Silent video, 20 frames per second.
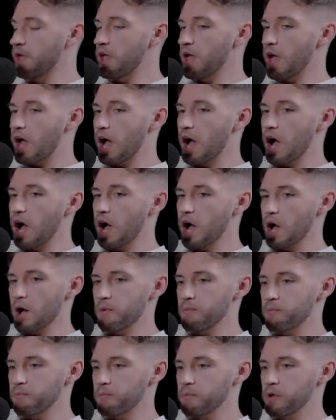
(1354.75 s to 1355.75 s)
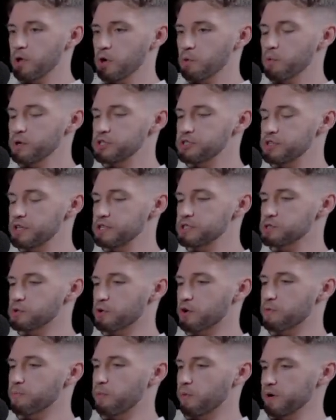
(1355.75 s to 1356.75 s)
Mm-hmm. Which then
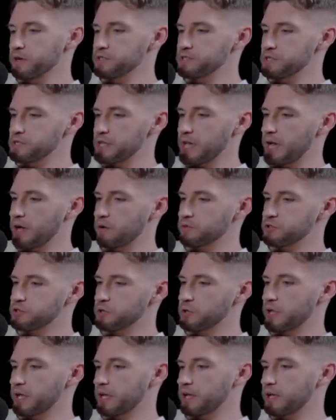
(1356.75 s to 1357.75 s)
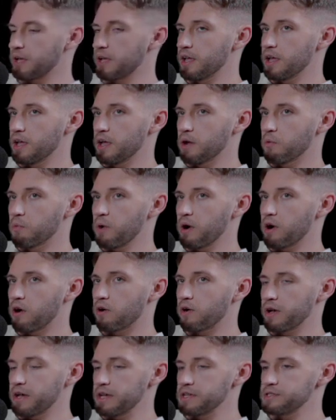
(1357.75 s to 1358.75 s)
sort of boils it down to like,
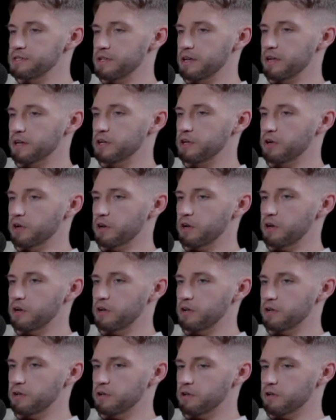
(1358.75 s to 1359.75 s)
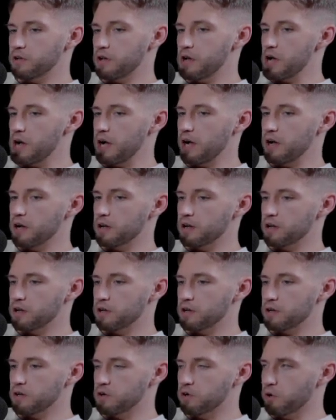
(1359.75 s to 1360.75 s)
well, is it a good
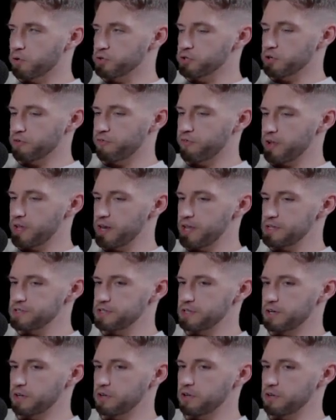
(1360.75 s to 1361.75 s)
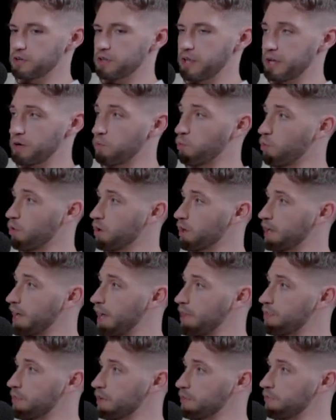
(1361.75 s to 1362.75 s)
culture fit? Is it a good like work
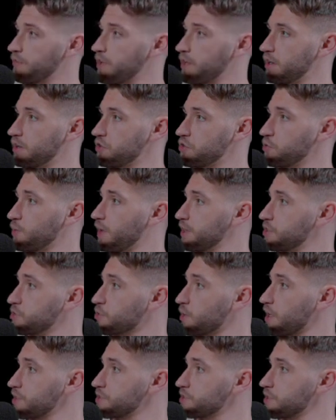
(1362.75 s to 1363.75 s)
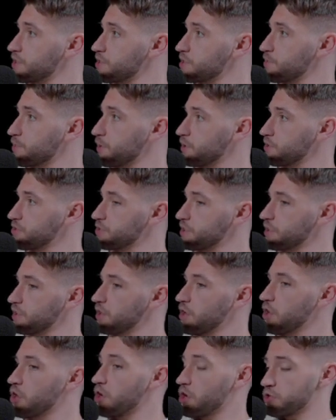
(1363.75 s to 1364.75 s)
ethic fit? And do I trust this person?
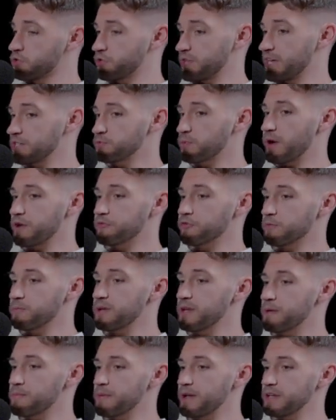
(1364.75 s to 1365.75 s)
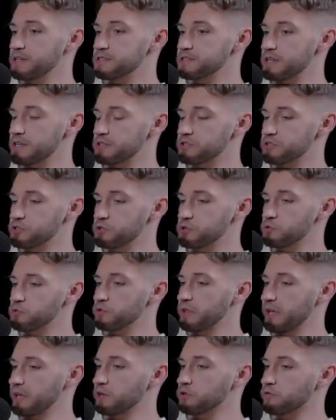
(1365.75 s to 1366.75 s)
Yeah. So that's why for me, it made sense
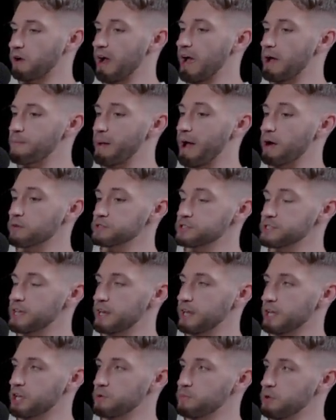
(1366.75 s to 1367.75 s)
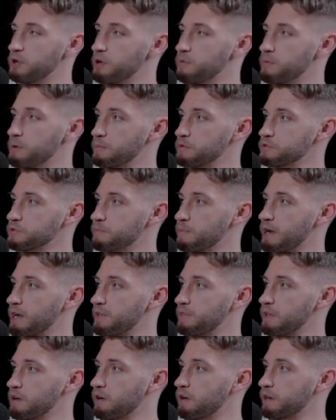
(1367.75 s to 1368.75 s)
to like grab outstanding community members of
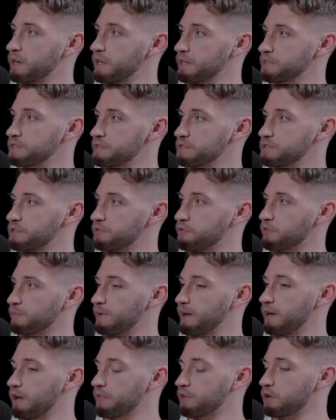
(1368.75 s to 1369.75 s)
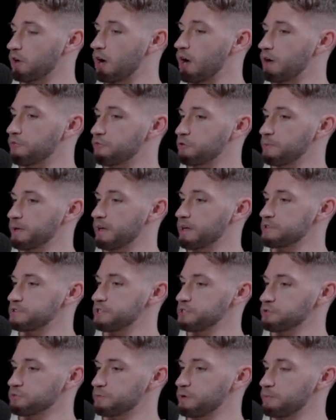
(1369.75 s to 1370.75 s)
mine that already existed for my other offer, because
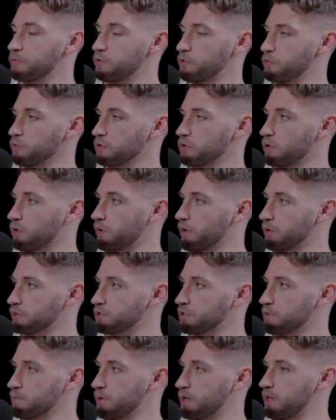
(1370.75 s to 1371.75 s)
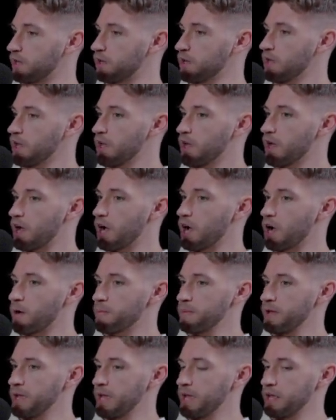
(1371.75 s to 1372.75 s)
these are people who were loyal to me,
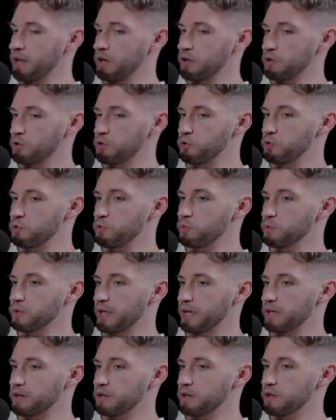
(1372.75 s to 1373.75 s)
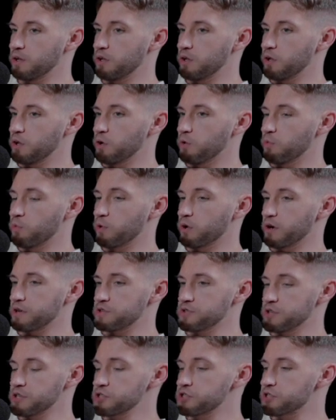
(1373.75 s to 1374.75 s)
and who like were
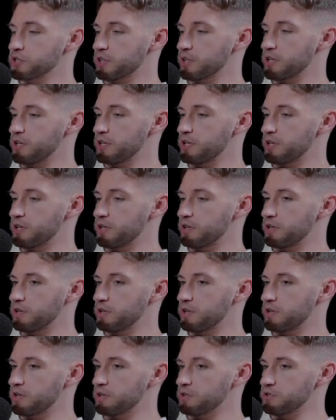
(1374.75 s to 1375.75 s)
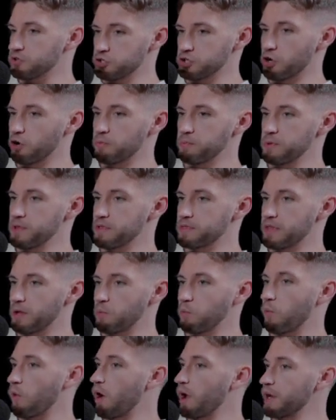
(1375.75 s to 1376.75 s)
essentially showed me that they
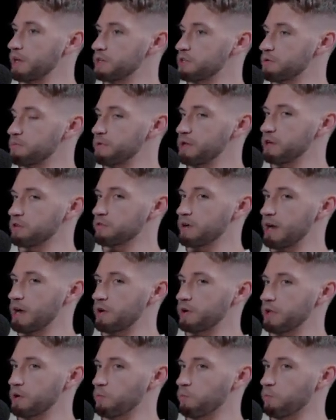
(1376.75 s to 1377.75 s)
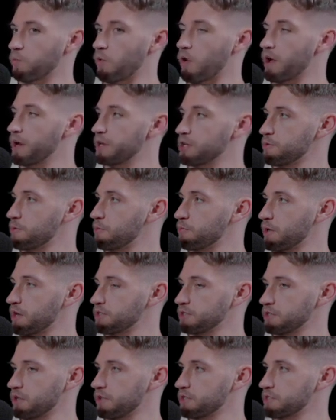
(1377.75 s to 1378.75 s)
wanted to be around and wanted to be
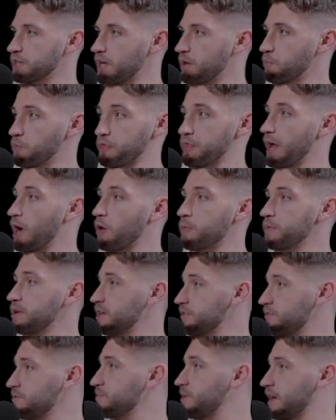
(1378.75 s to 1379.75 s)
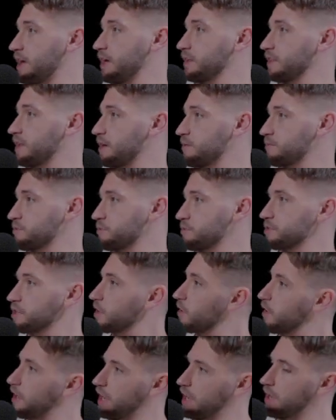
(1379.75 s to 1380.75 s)
present all the time without me even paying them. So it's
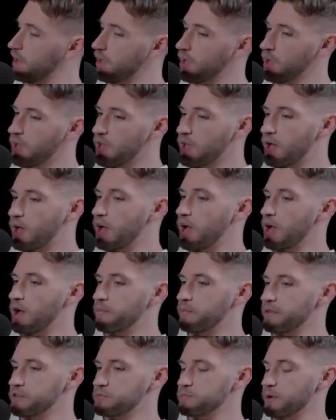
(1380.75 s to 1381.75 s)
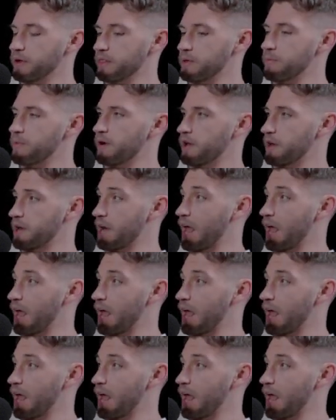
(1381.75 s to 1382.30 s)
like, okay, let's bring them on.